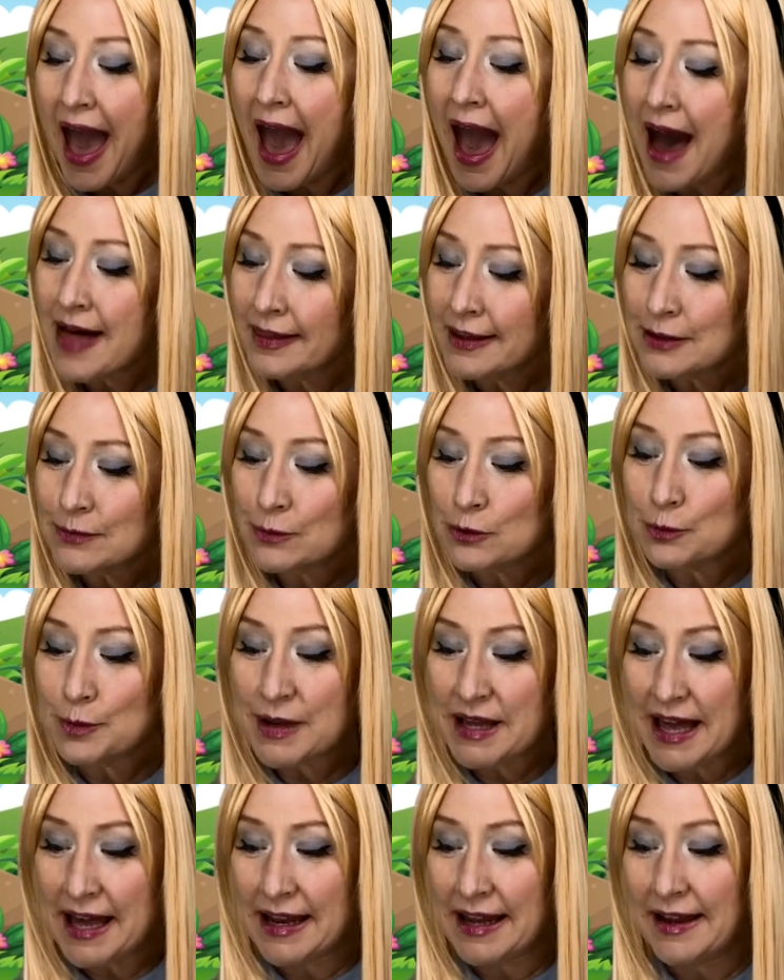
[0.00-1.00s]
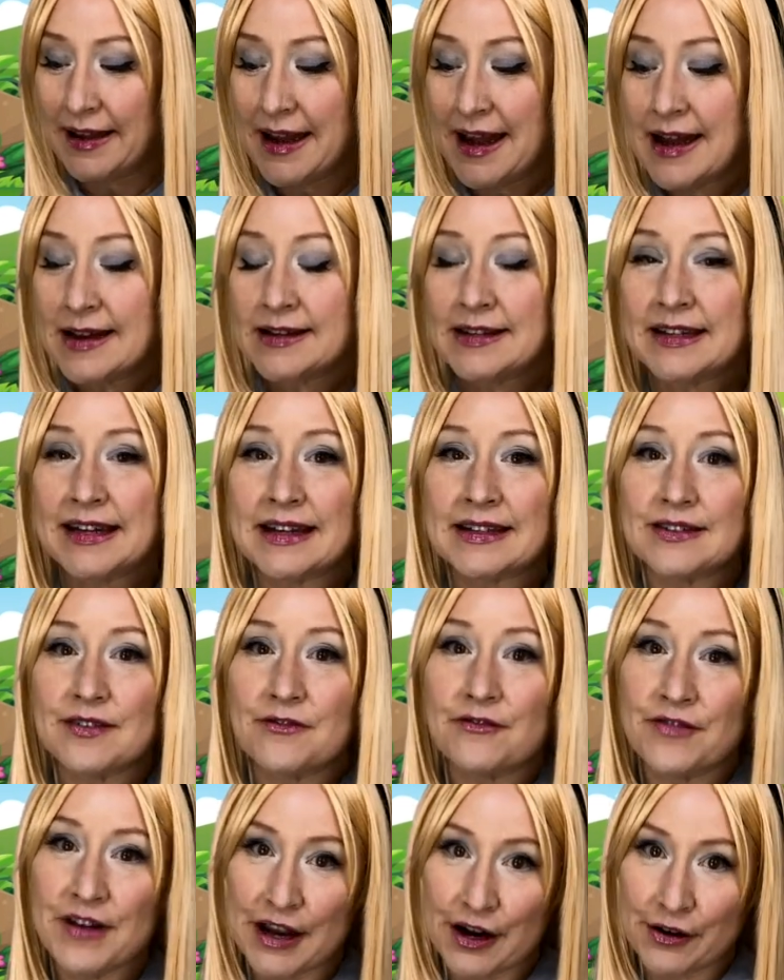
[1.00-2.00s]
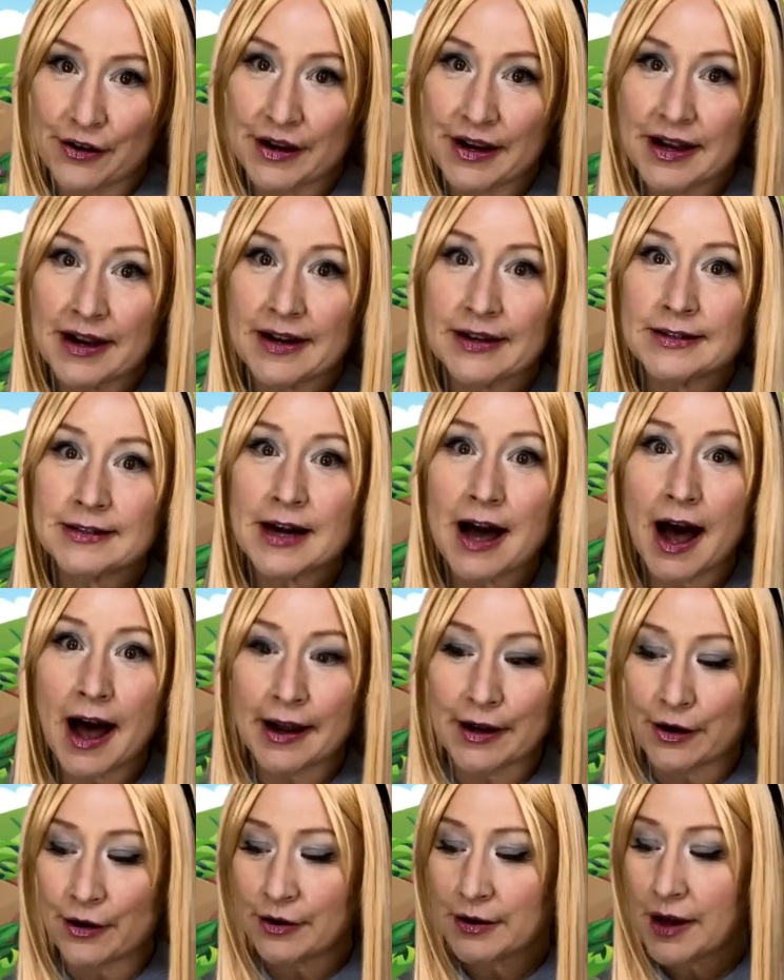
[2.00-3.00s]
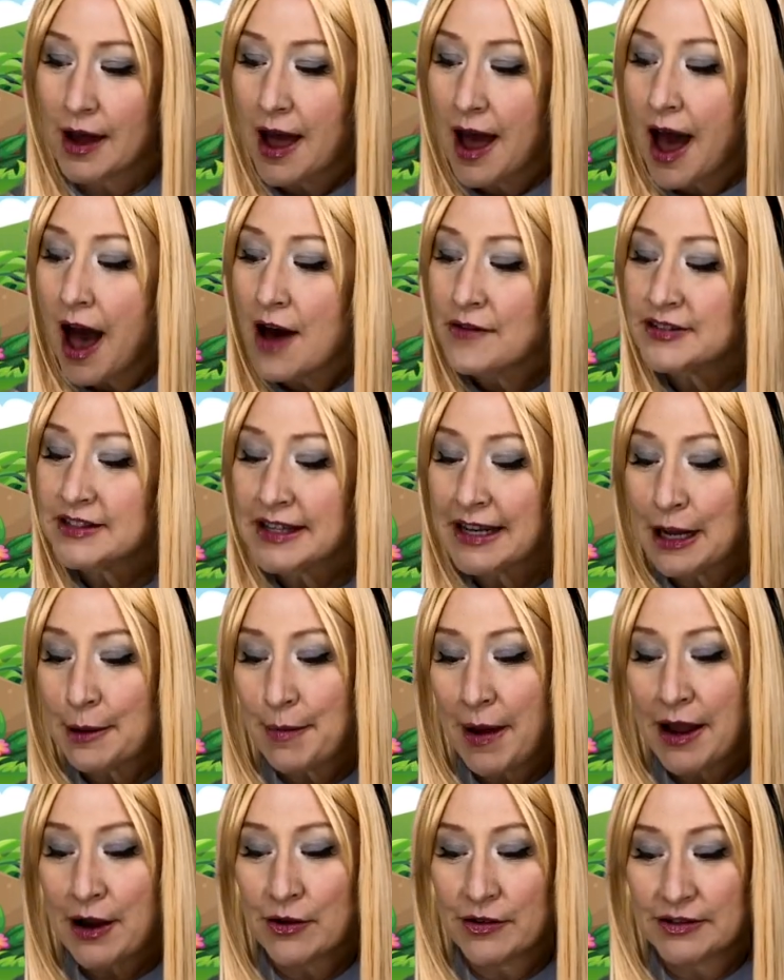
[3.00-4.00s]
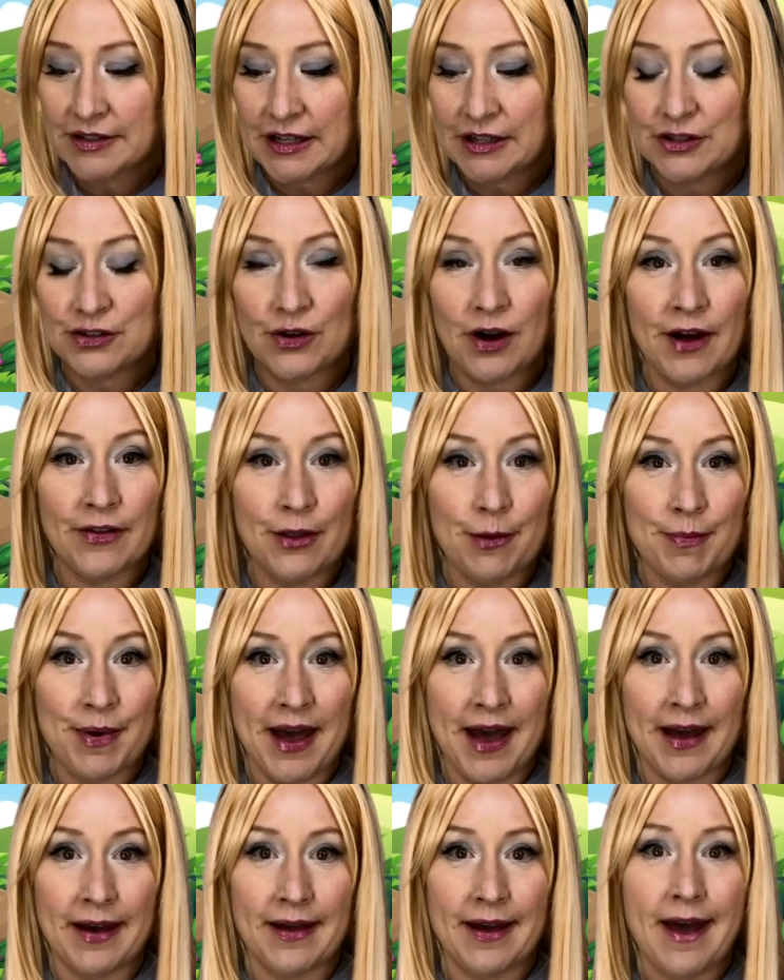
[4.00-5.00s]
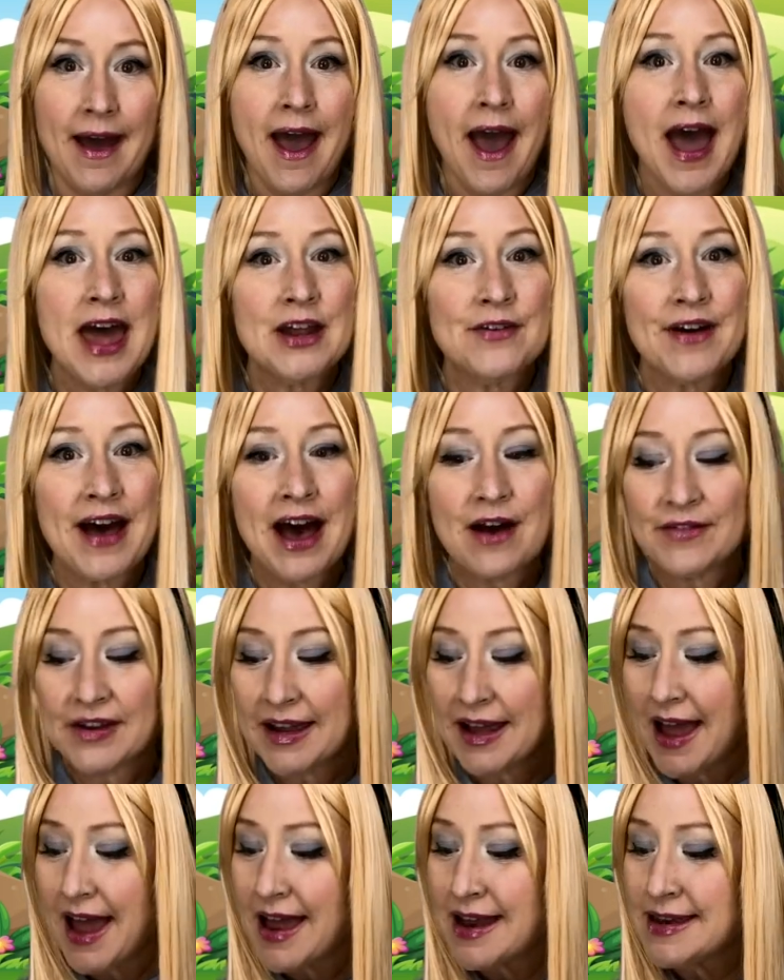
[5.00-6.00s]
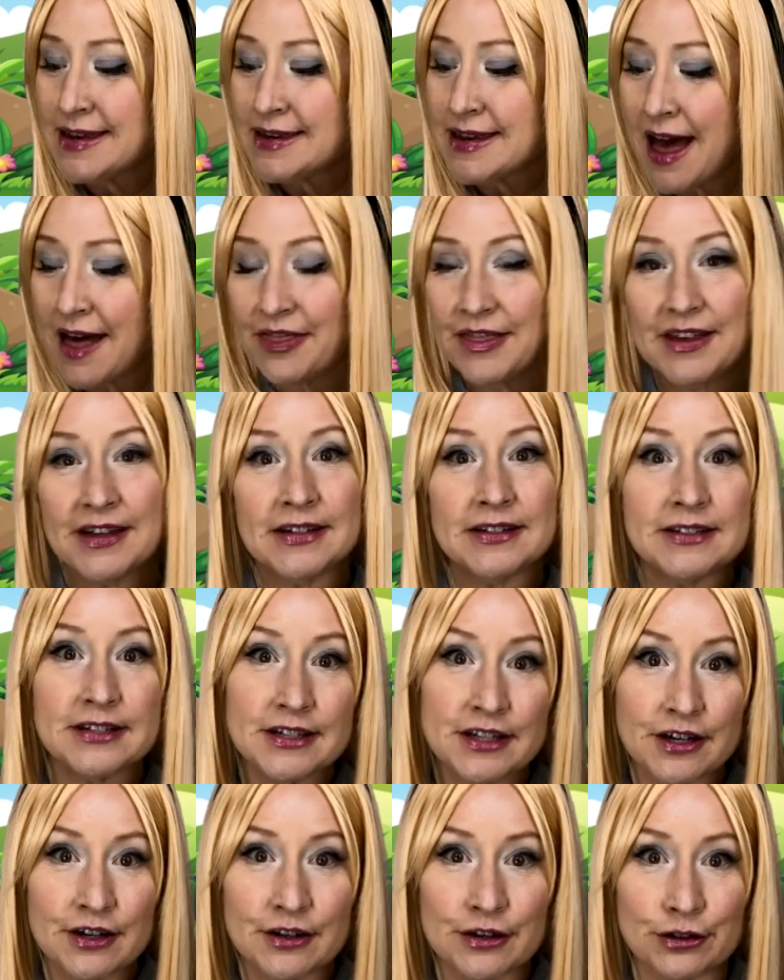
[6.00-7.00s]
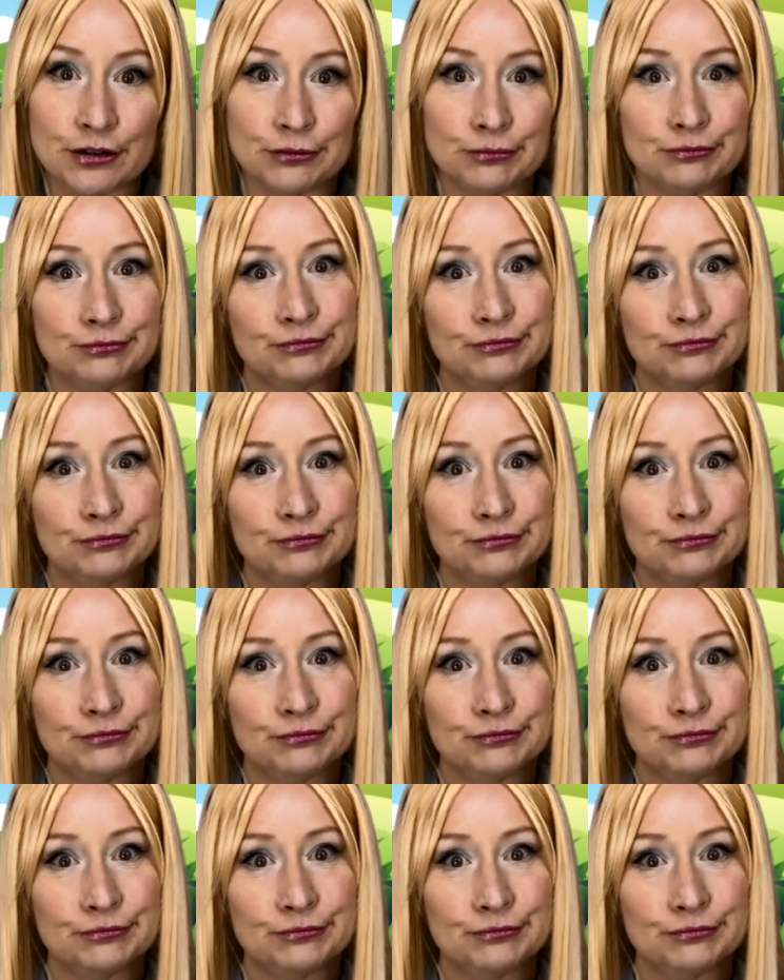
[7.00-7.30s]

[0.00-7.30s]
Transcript: Alice was beginning to get very tired of sitting by her sister on the bank and of having nothing to do.